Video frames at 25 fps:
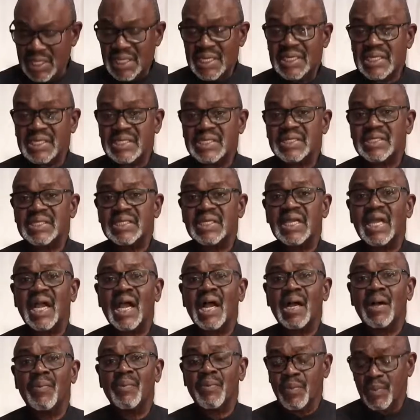years to
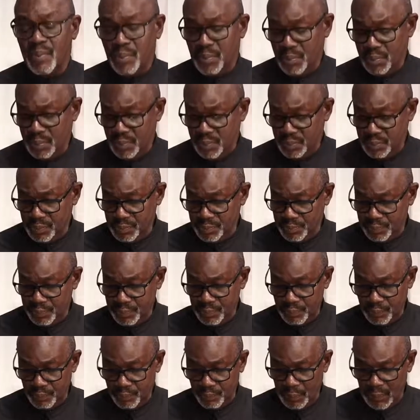come.
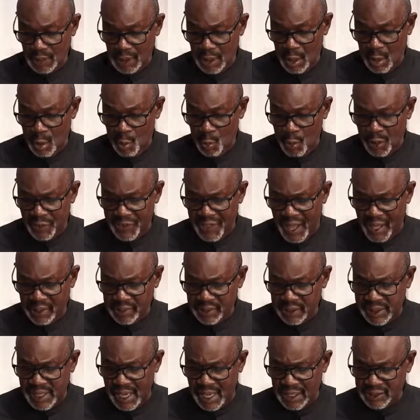Without
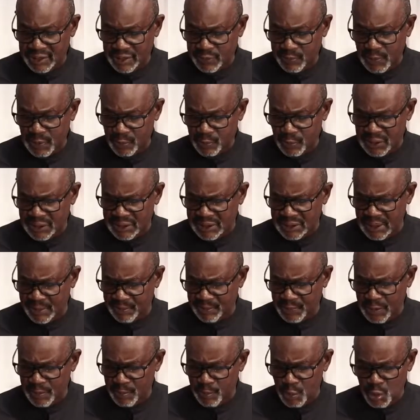announcement, we
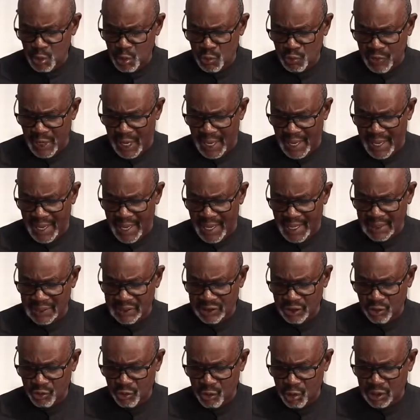simply moved our
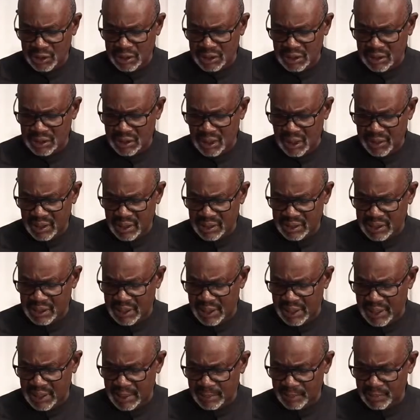hands across each other's
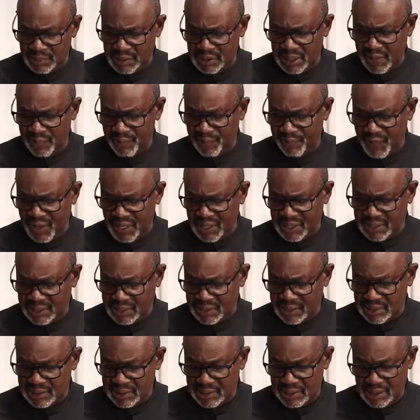limbs and
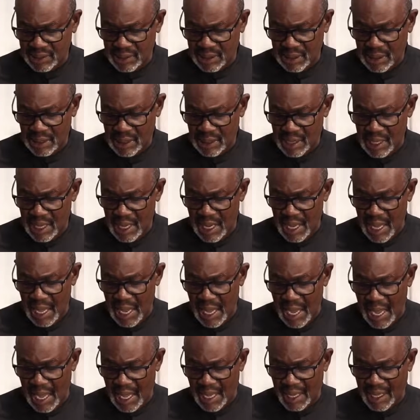faces.
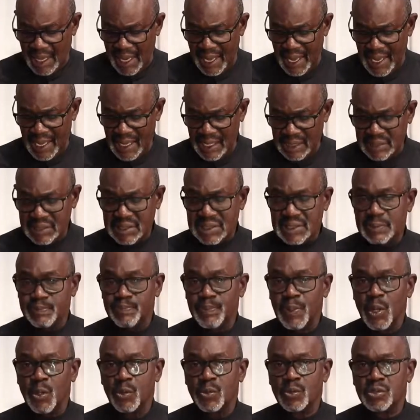Our hands
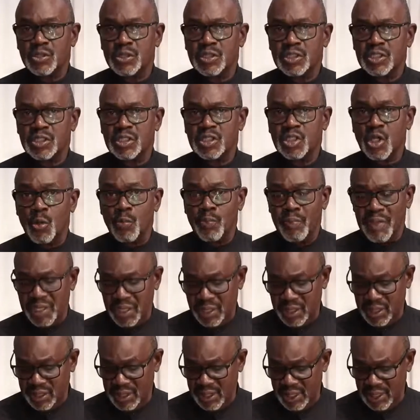spoke so
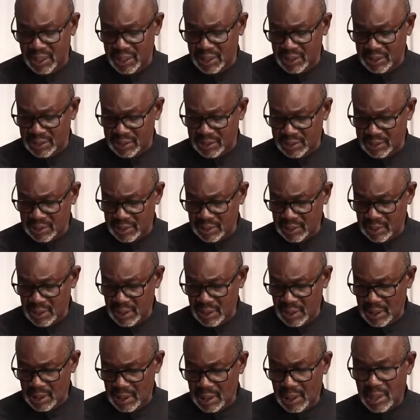many things.
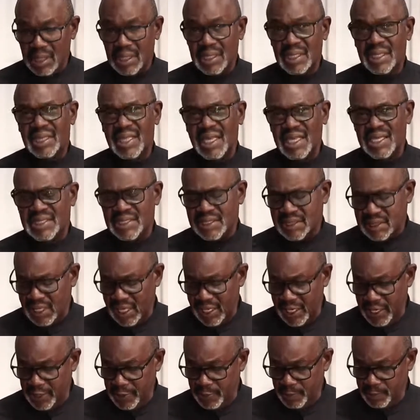They
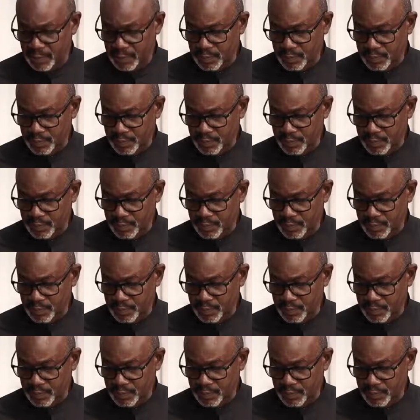said,